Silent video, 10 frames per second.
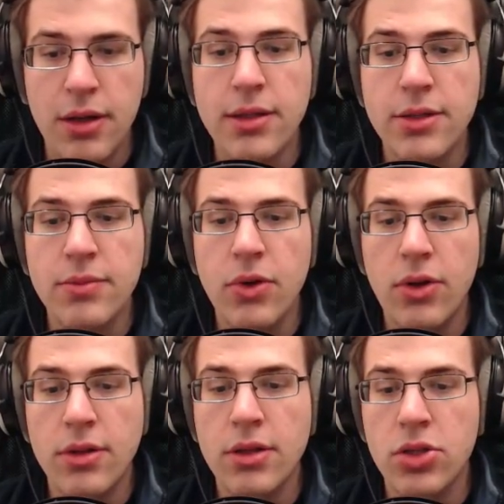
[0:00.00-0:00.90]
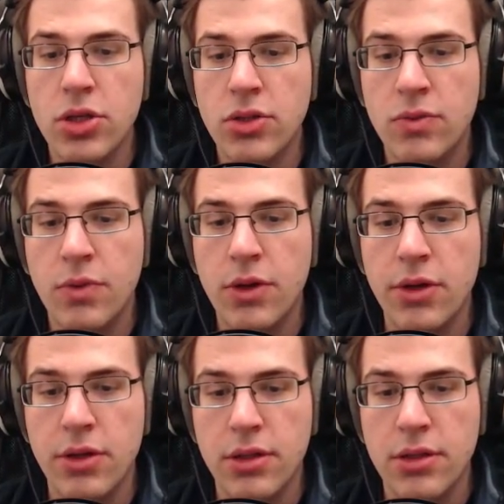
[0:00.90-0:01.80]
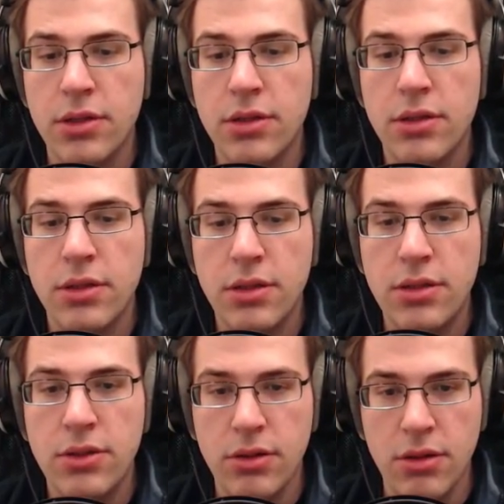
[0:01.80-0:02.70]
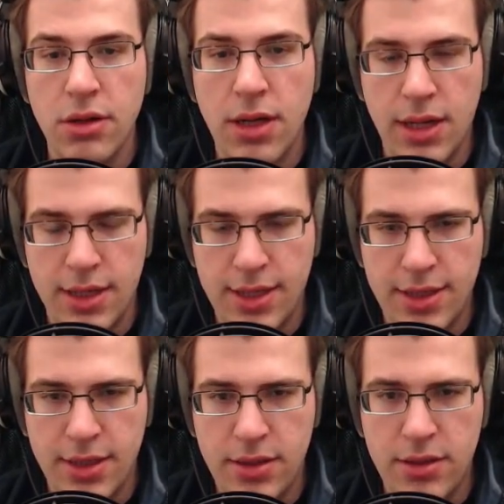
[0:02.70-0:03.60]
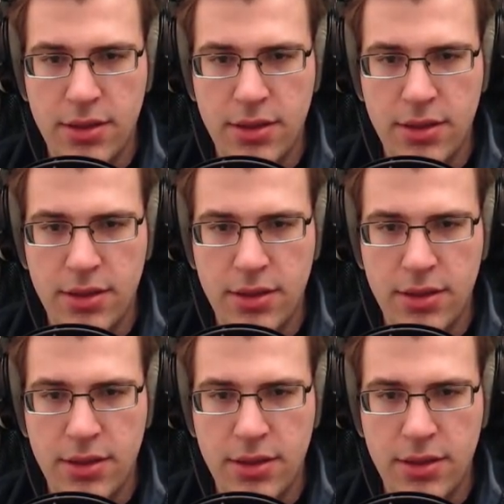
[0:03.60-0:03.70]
It's more than just words. It's your heart.